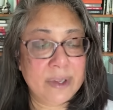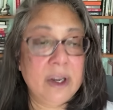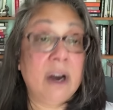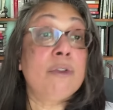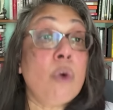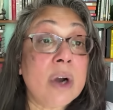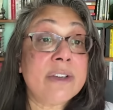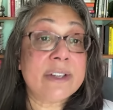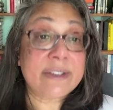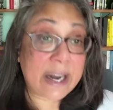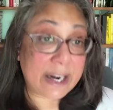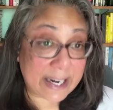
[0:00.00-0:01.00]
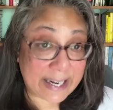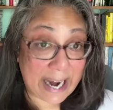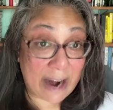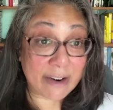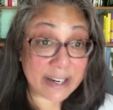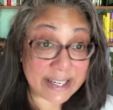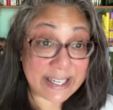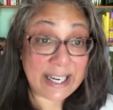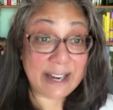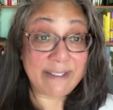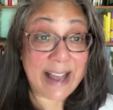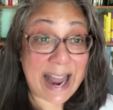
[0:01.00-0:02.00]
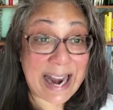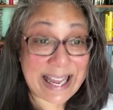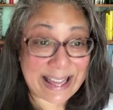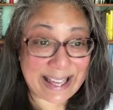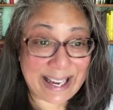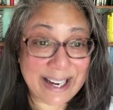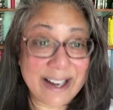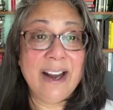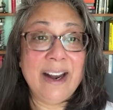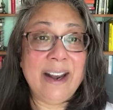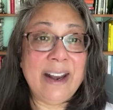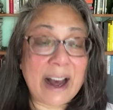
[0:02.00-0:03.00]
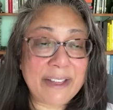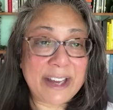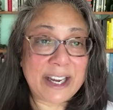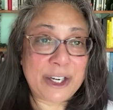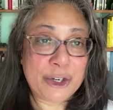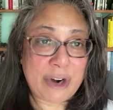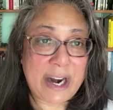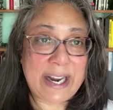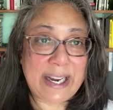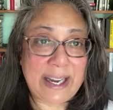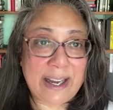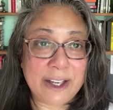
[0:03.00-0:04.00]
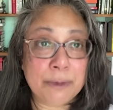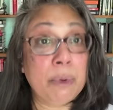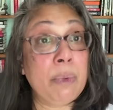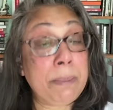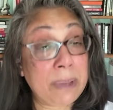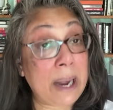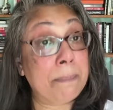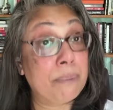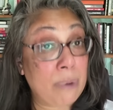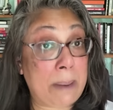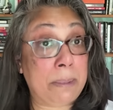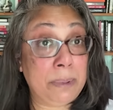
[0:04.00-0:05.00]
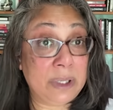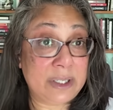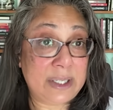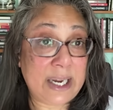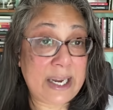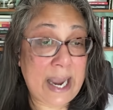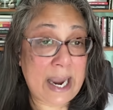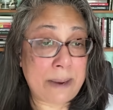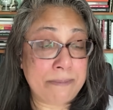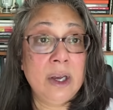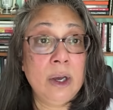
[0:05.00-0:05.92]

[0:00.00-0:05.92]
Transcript: Of course, it's not a guarantee of anything. Nothing in trading is, but we play a probabilistic game.